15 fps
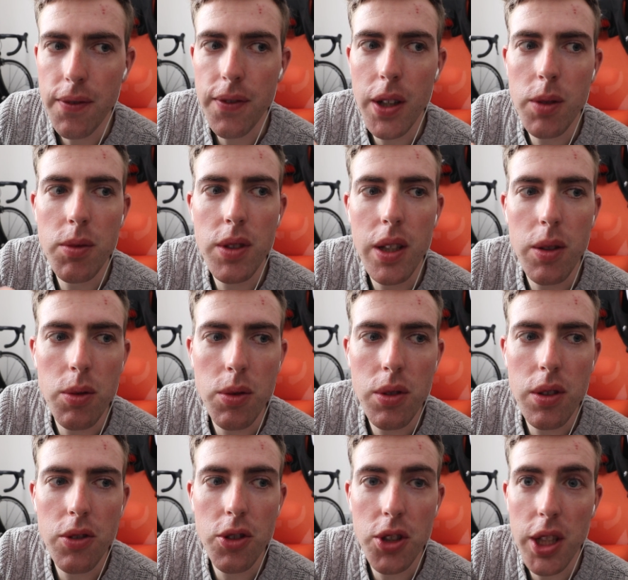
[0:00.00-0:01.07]
found
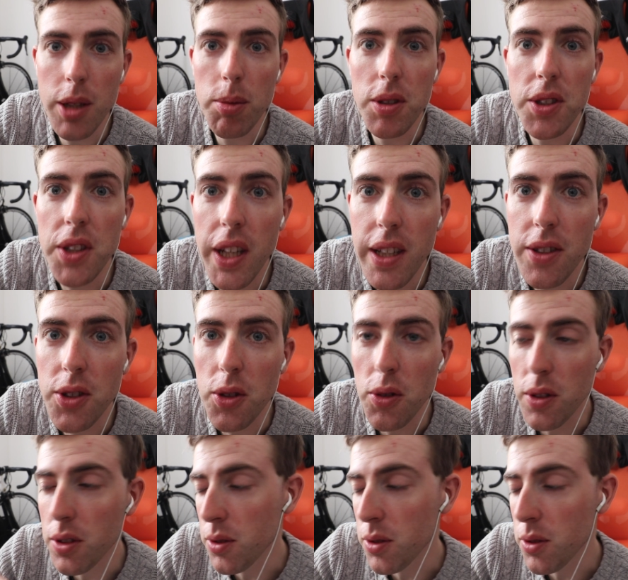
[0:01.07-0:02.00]
out just a couple of days ago,